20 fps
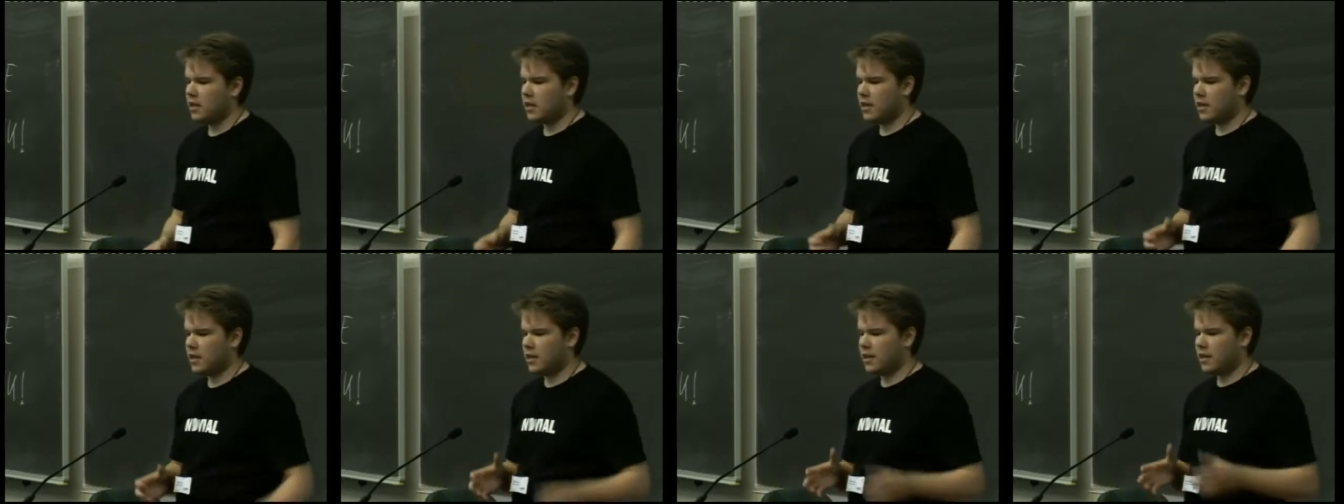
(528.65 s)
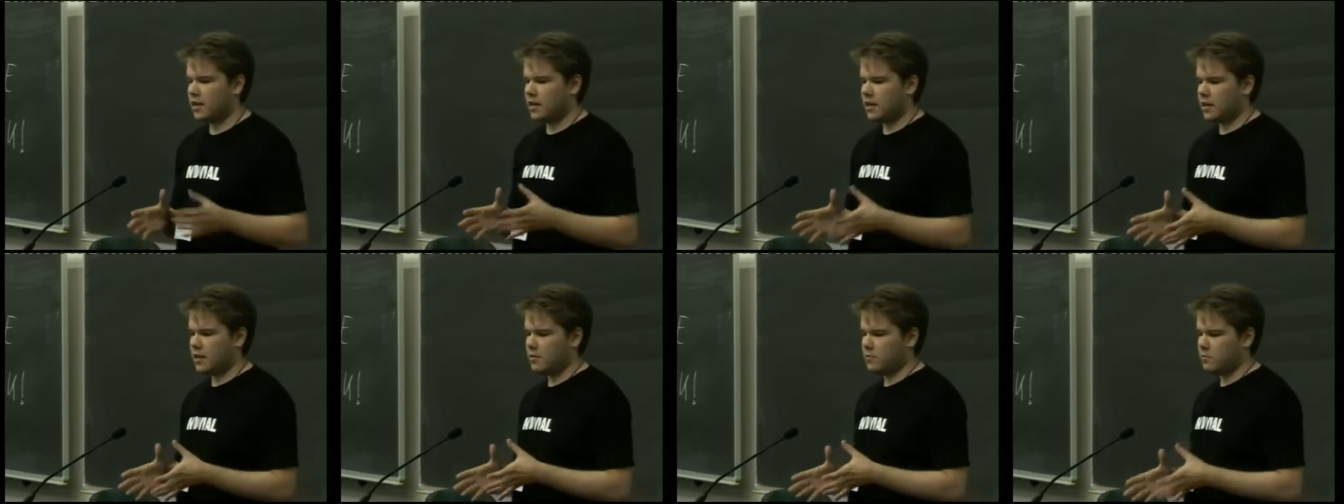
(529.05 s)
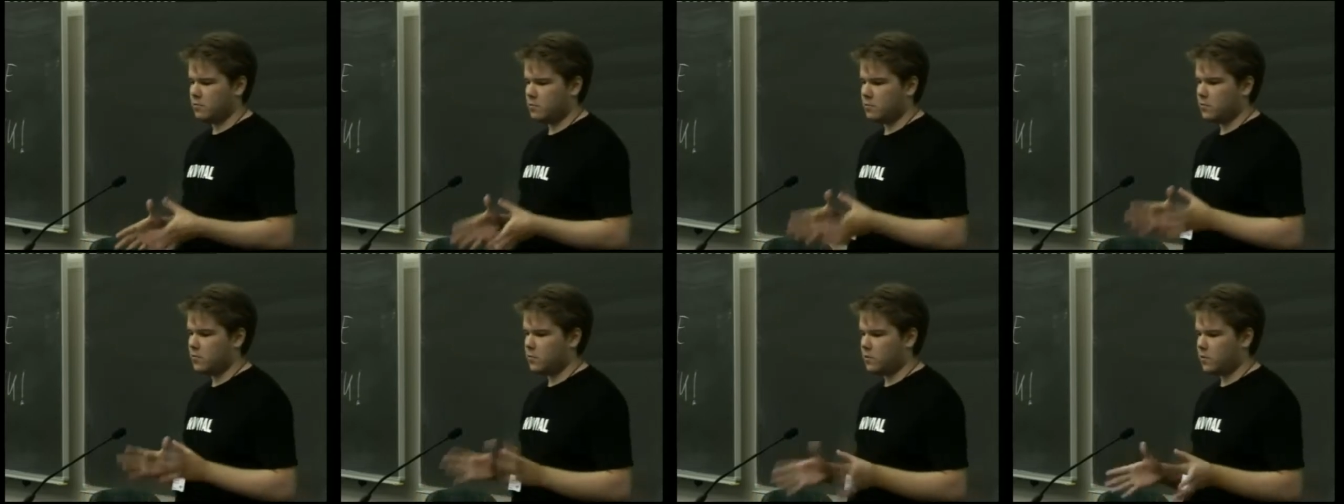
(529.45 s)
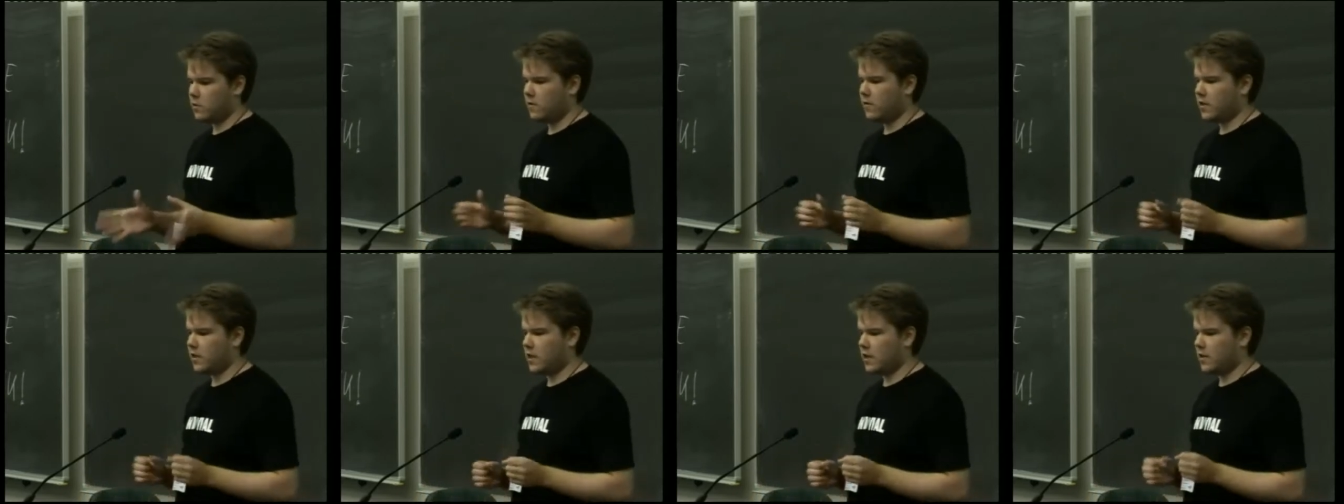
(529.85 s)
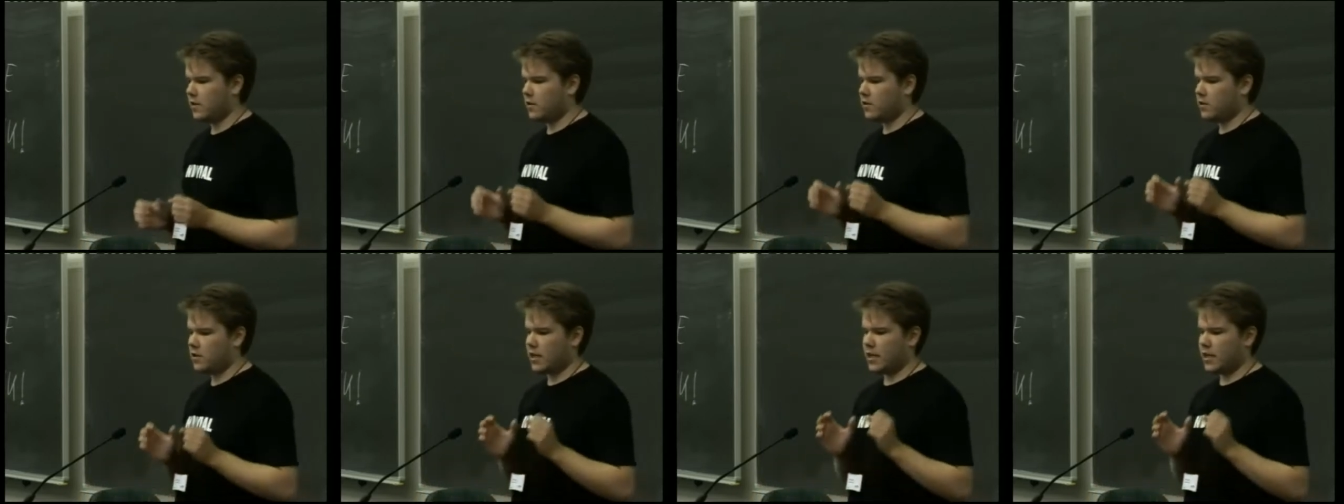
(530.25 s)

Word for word: And uh, obviously you also